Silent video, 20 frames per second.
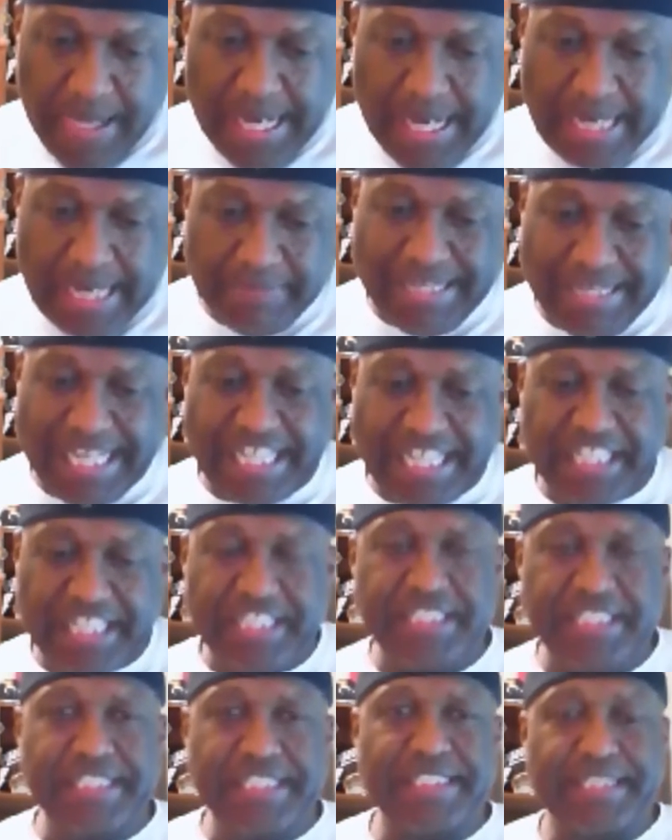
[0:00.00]
I'm getting a
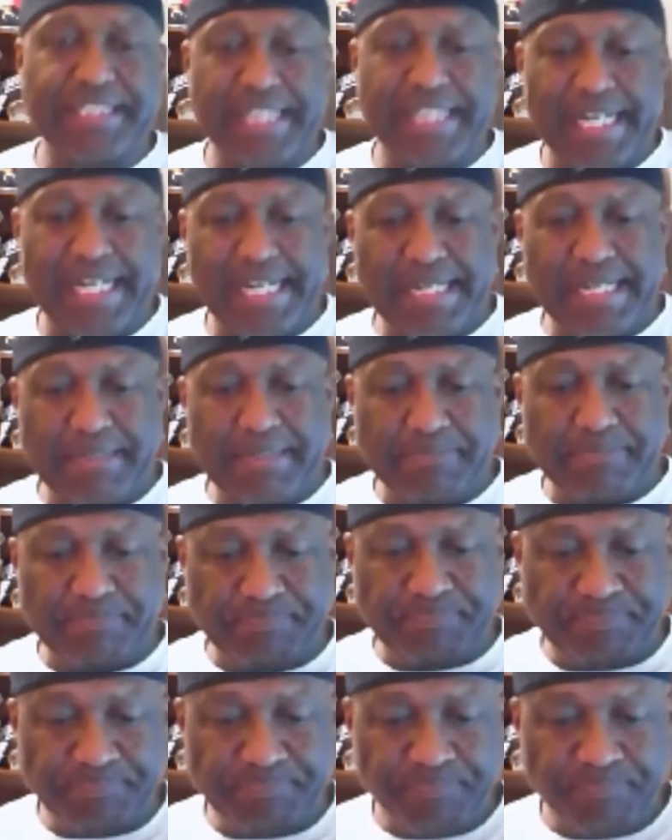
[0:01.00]
good um,
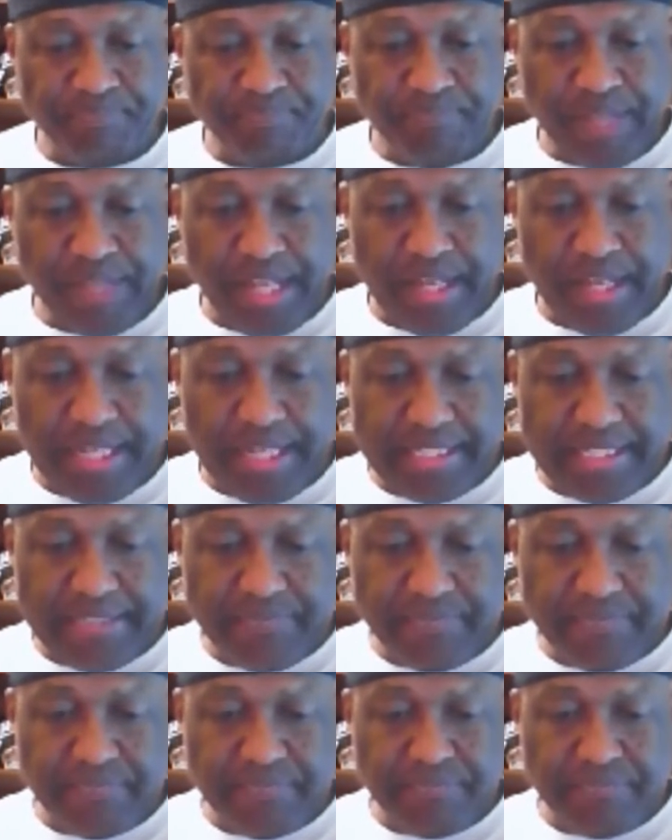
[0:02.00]

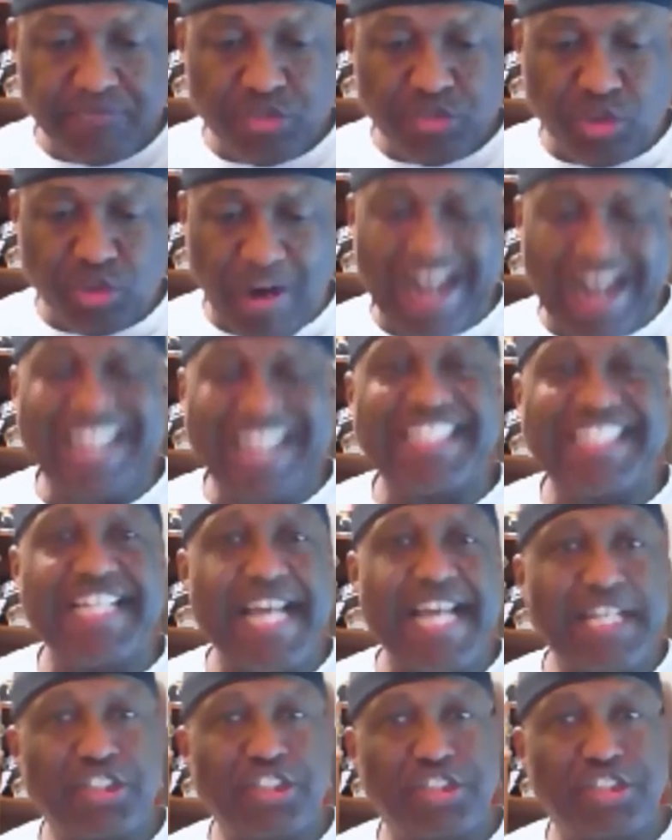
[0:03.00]
dry
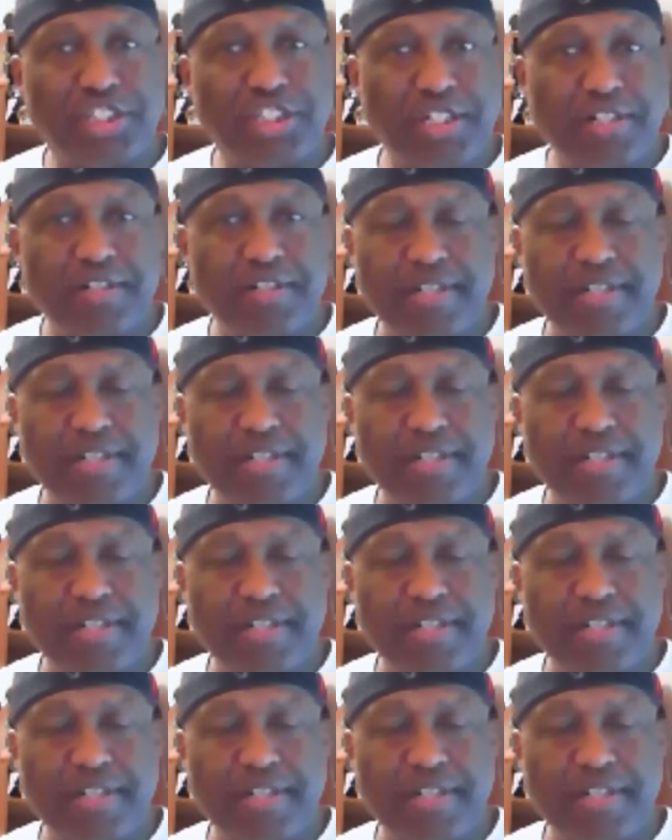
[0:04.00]
texture.